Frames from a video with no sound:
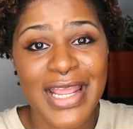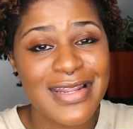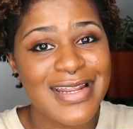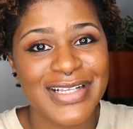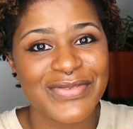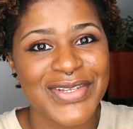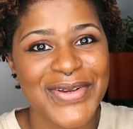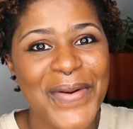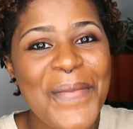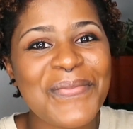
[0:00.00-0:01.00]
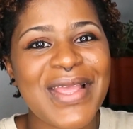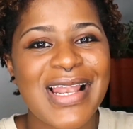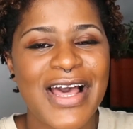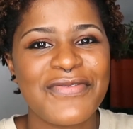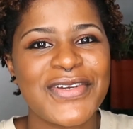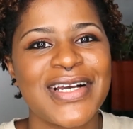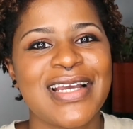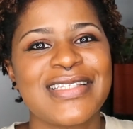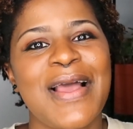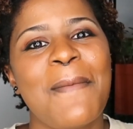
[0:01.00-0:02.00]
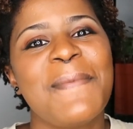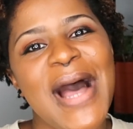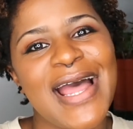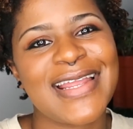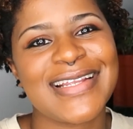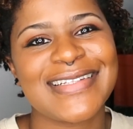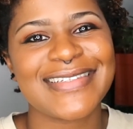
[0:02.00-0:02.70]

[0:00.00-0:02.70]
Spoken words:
in the next video. Love you guys. Bye.